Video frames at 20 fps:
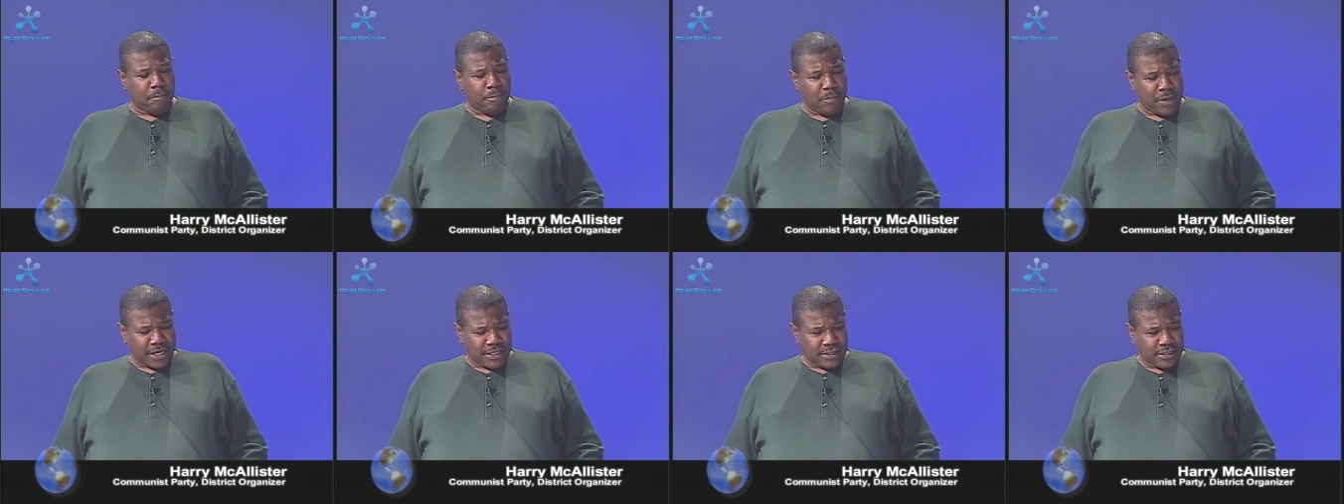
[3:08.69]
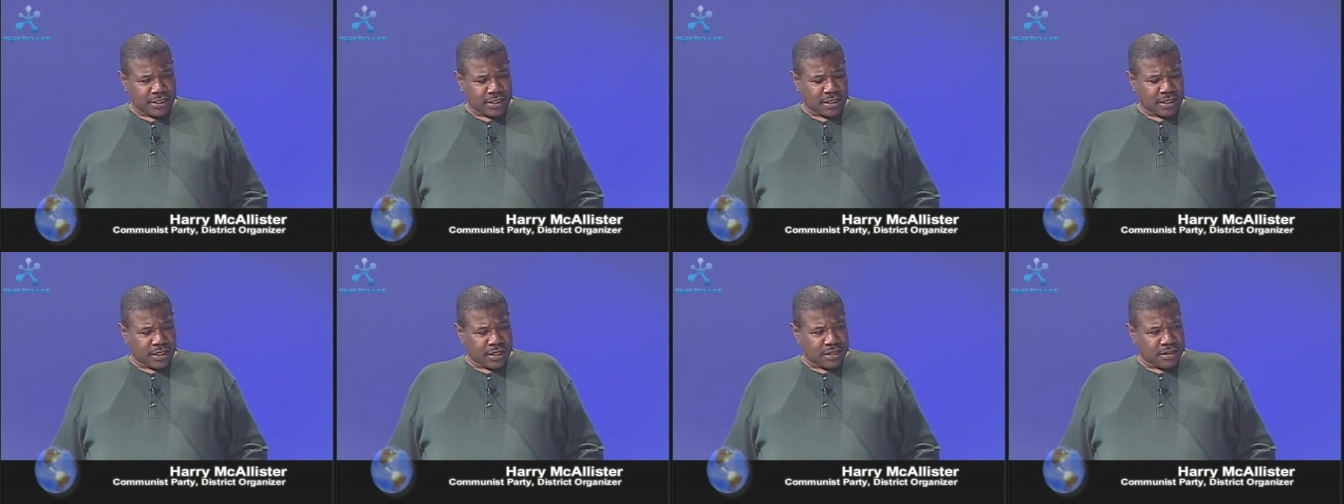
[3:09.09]

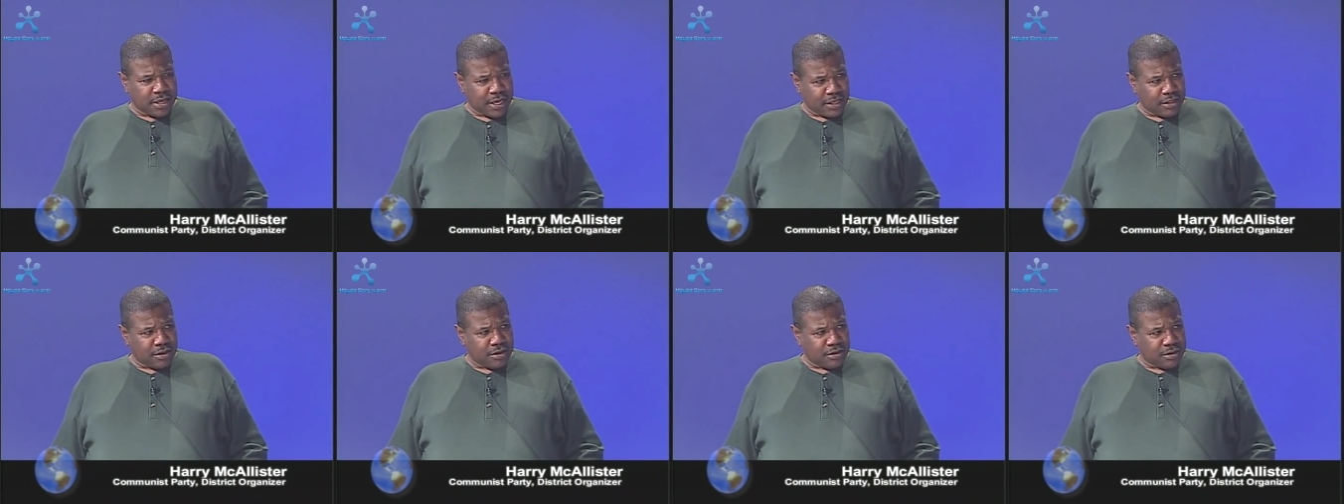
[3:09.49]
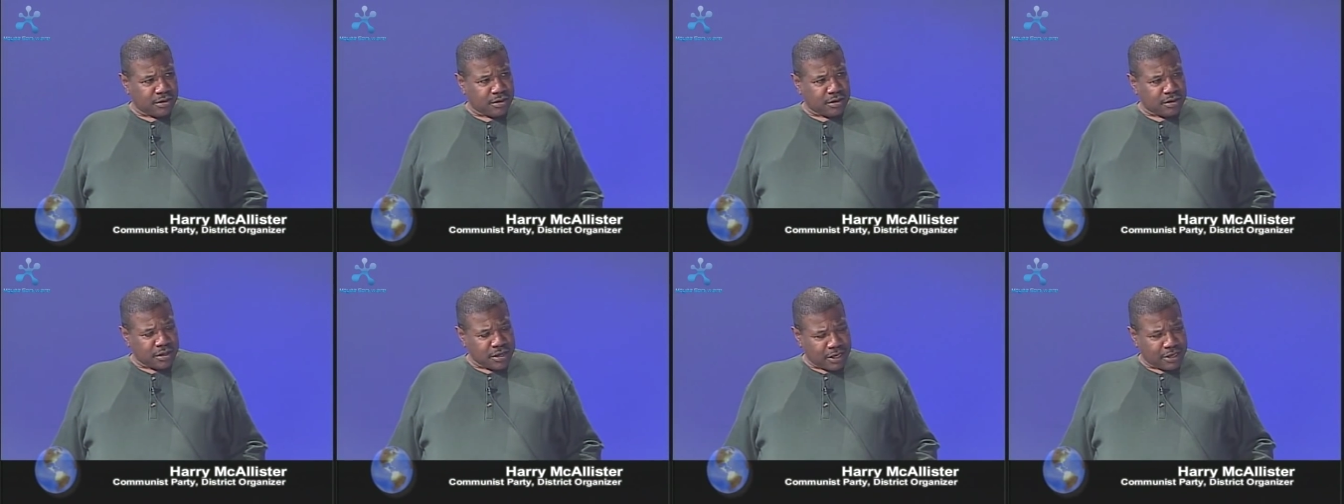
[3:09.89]
basically take,
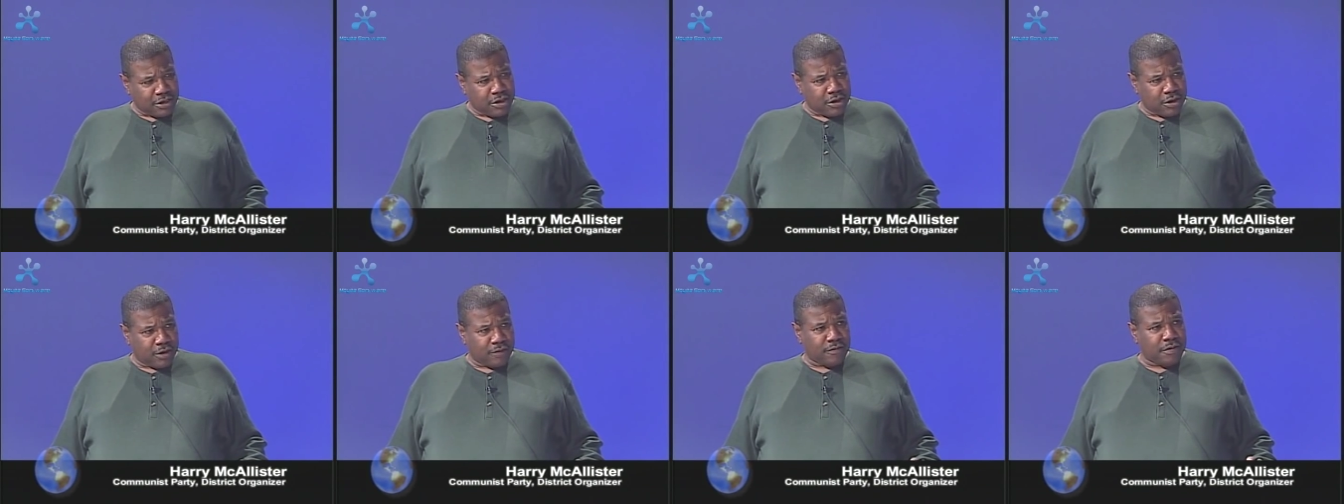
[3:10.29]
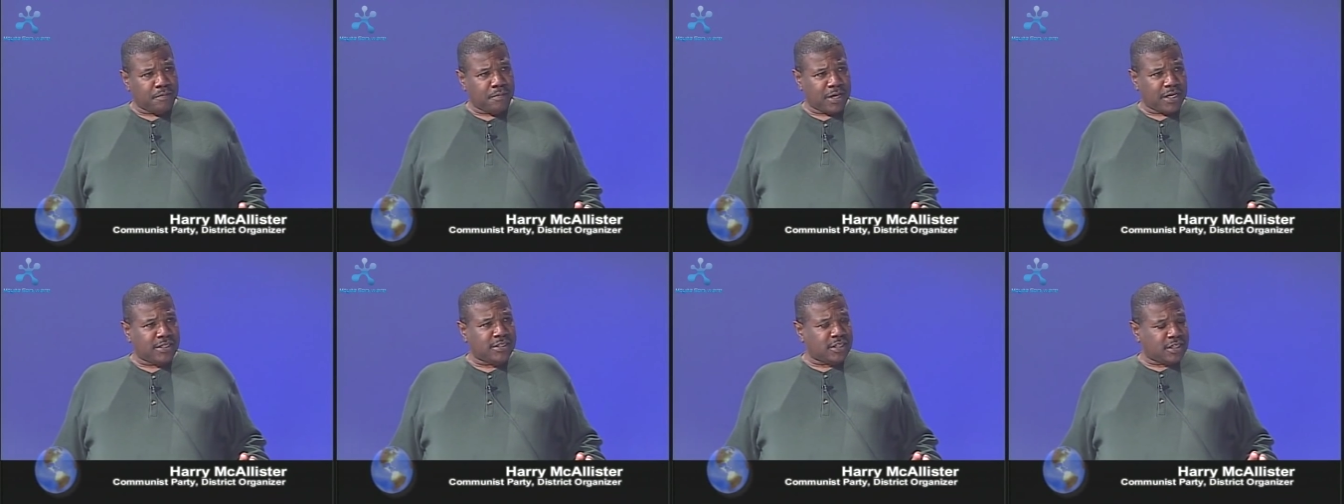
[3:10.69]
take care of the
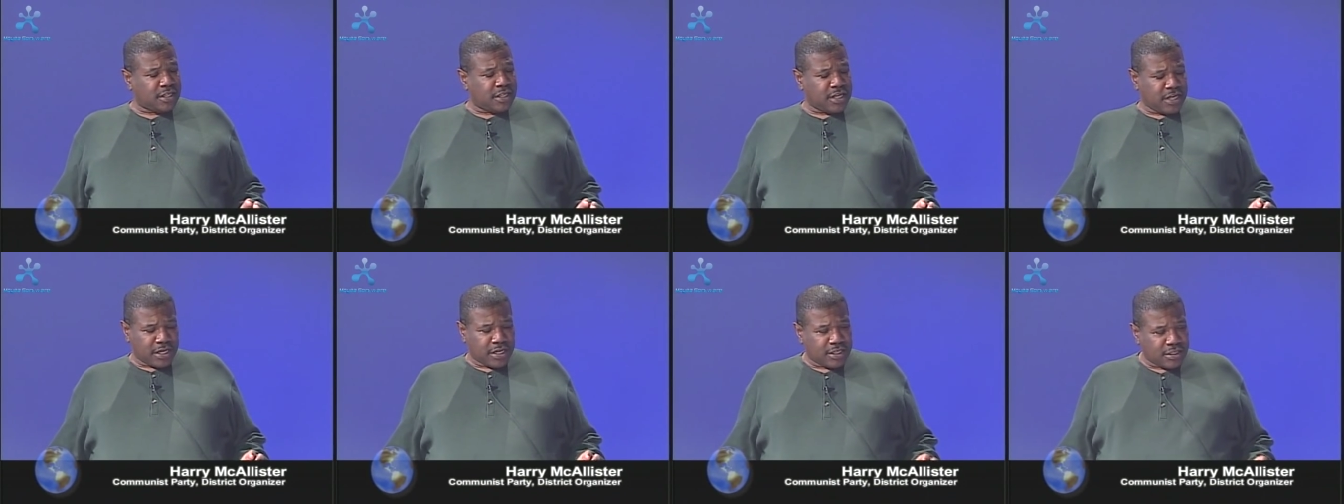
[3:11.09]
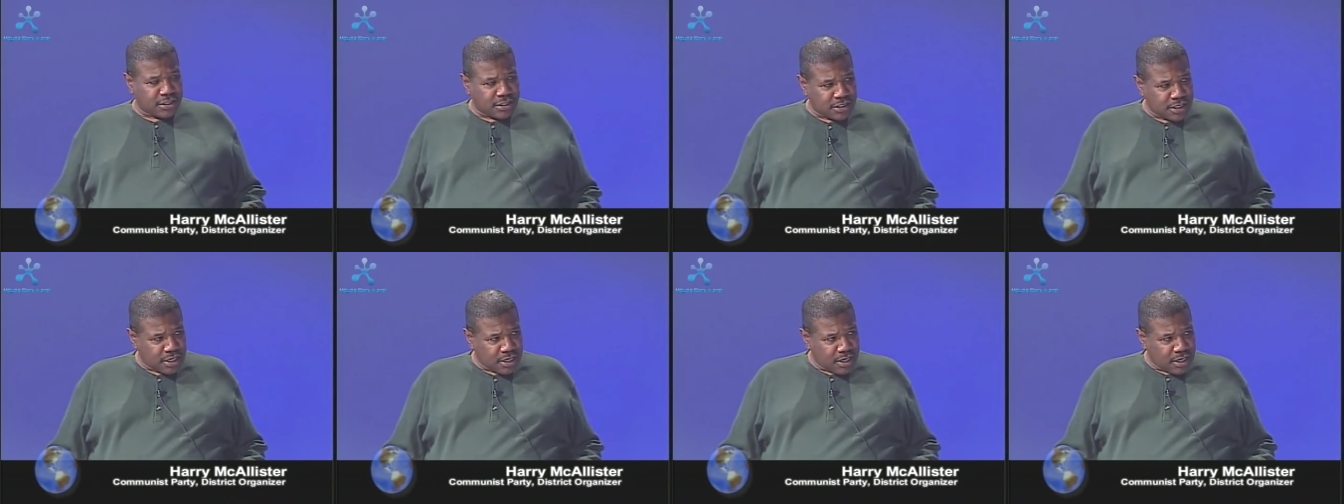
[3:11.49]
basic
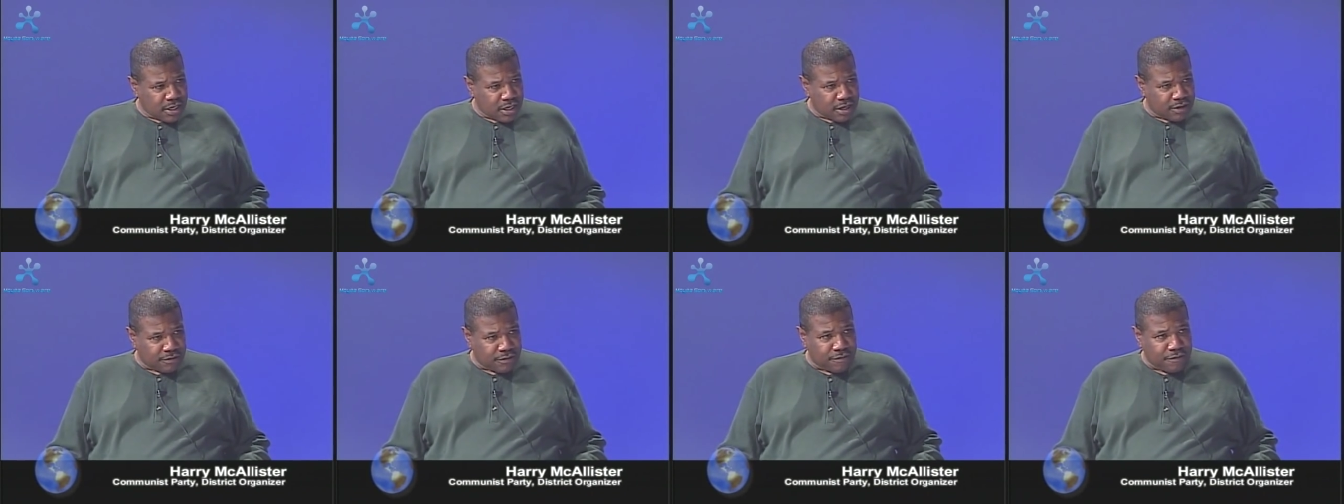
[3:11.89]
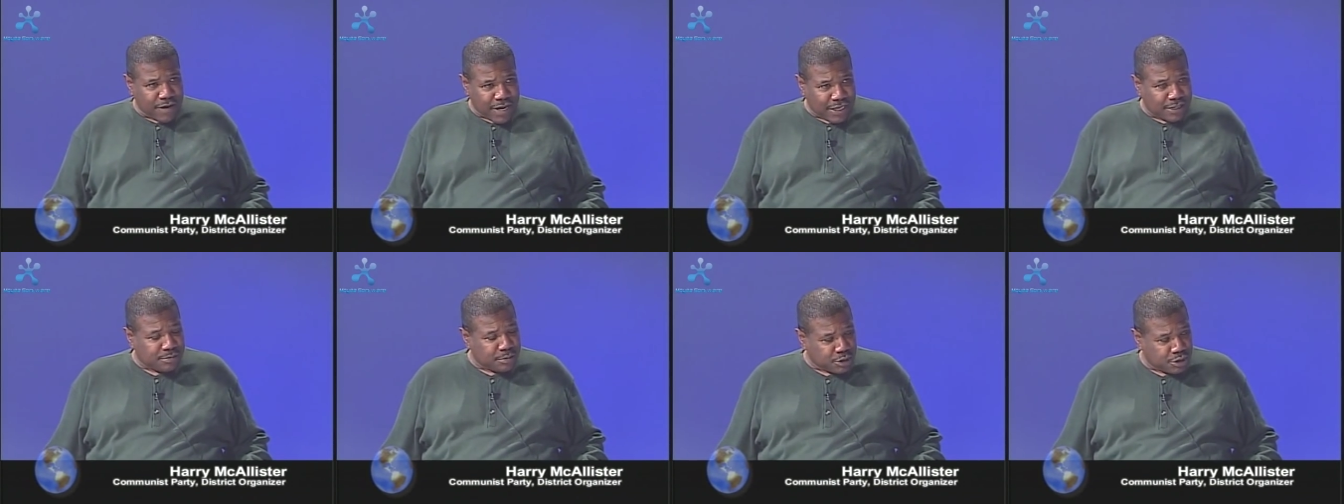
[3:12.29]
needs of the
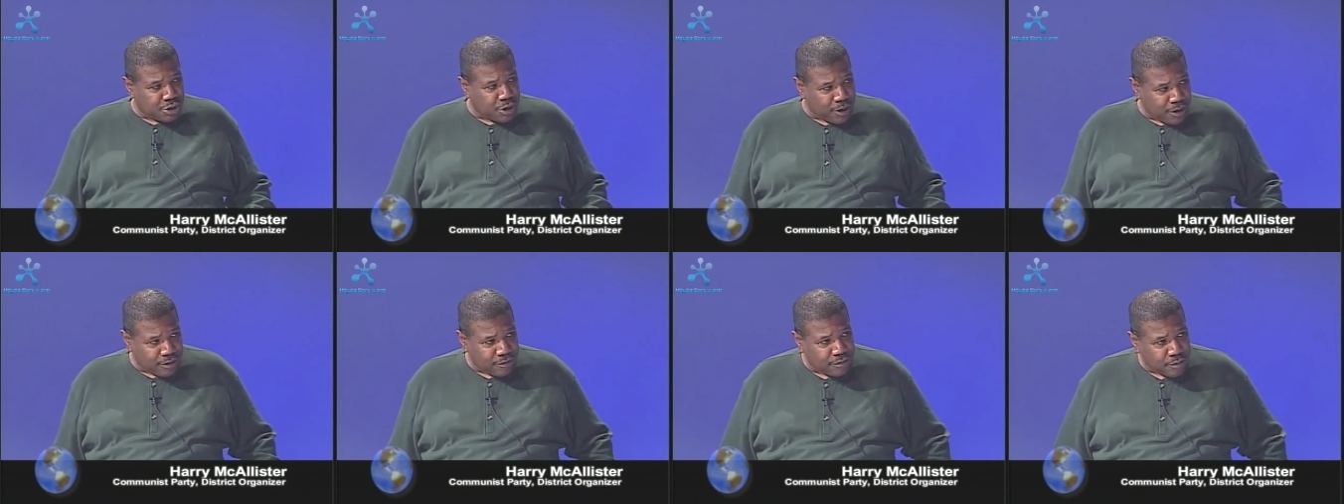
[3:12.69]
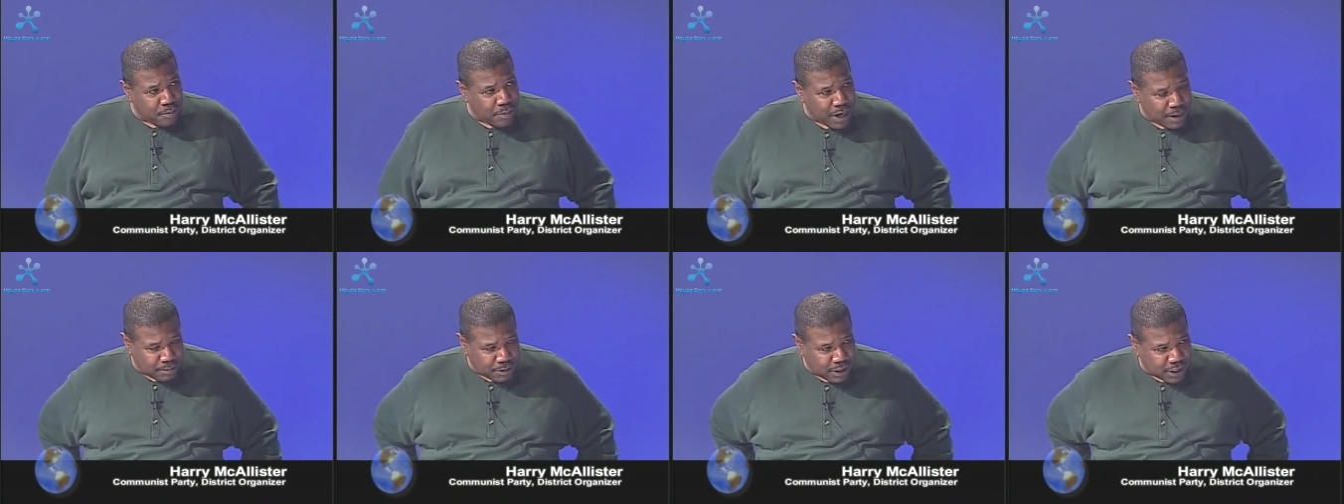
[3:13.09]
vast majority of the
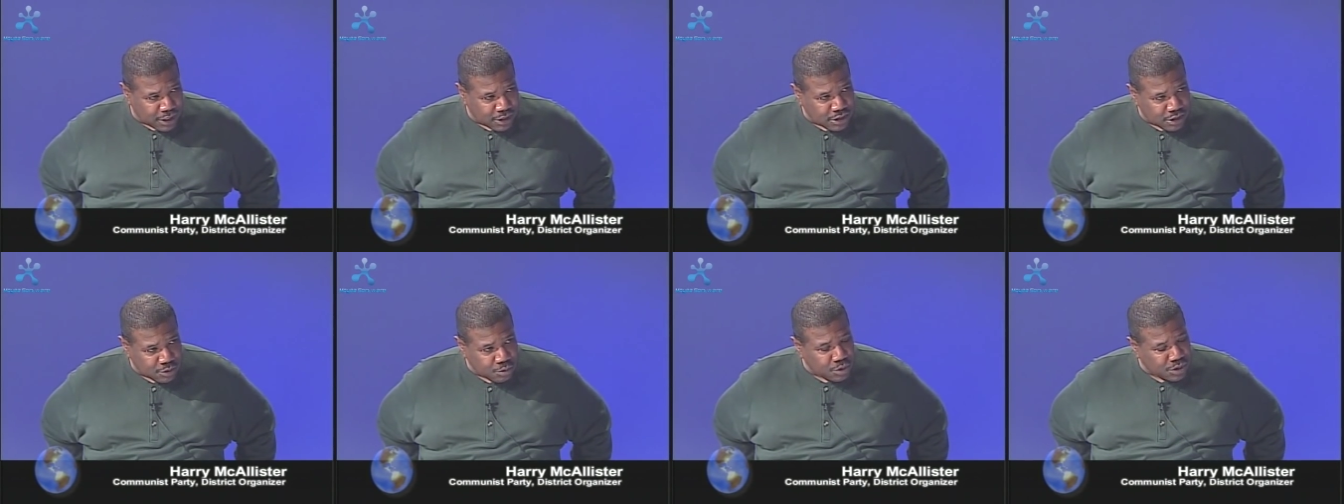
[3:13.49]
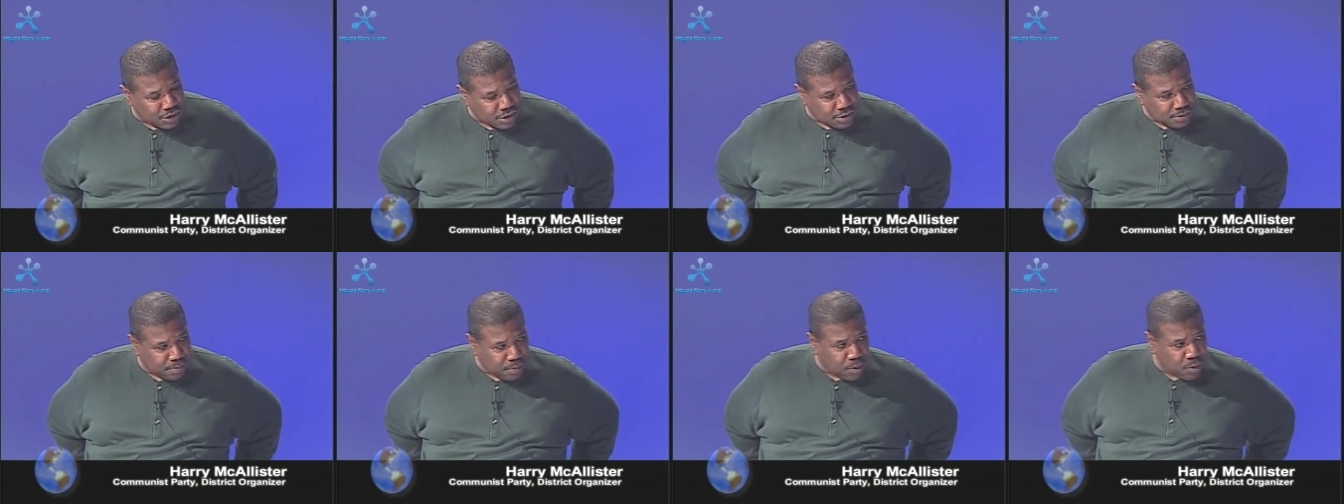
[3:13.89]
population, which
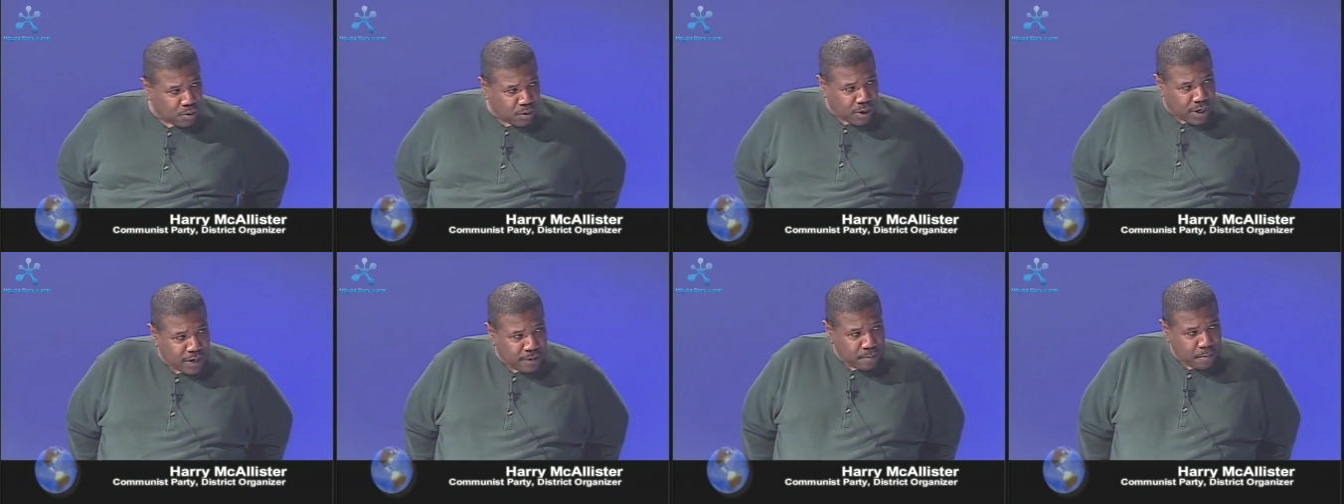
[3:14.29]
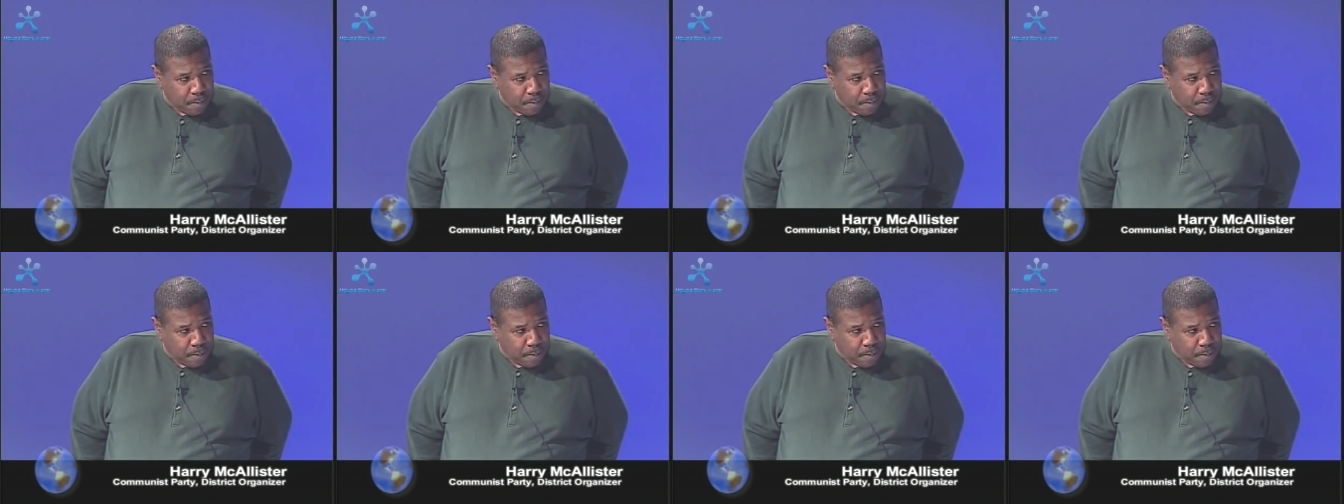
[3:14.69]
is poor